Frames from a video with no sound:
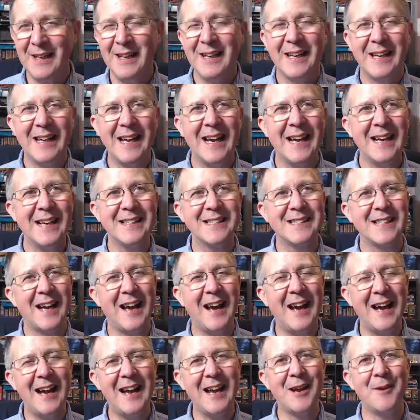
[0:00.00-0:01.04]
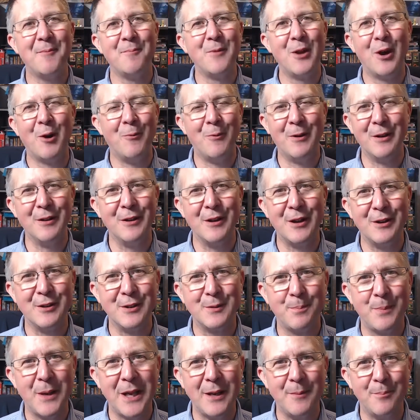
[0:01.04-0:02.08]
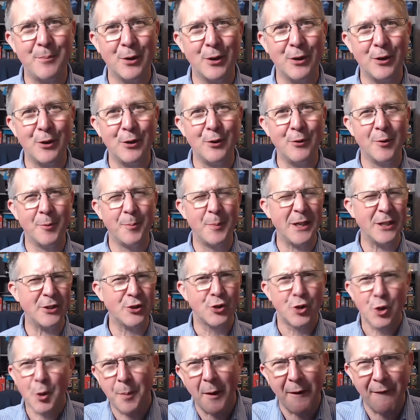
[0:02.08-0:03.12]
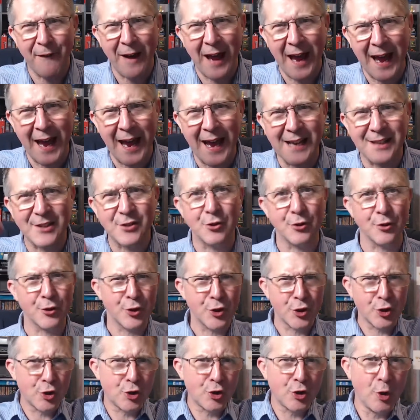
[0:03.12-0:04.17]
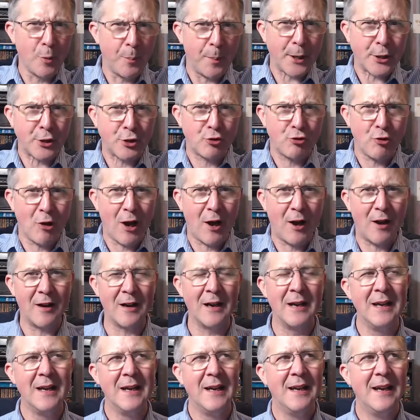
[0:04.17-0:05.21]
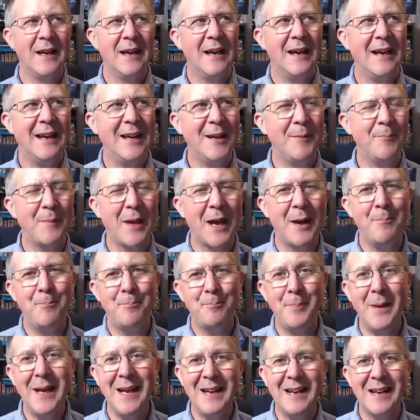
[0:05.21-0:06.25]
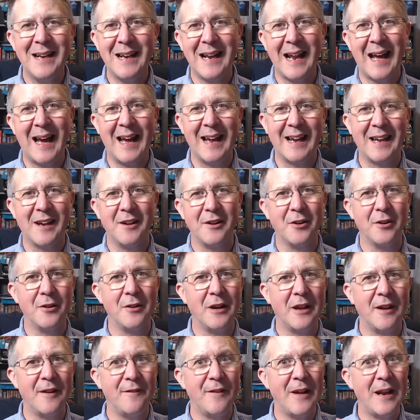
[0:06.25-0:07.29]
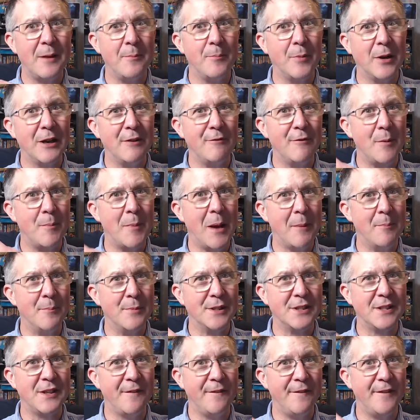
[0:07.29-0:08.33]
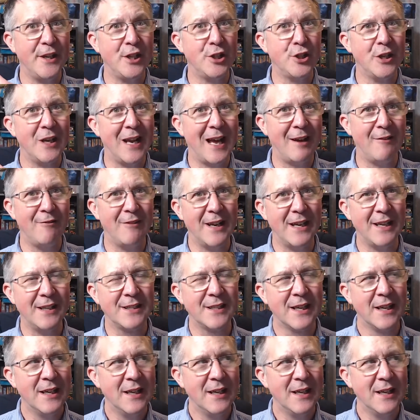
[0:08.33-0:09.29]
Yes, I am not one of those people who would be super fast or super strong. Um, a bit like, I don't know if anybody remembers the Visionaries,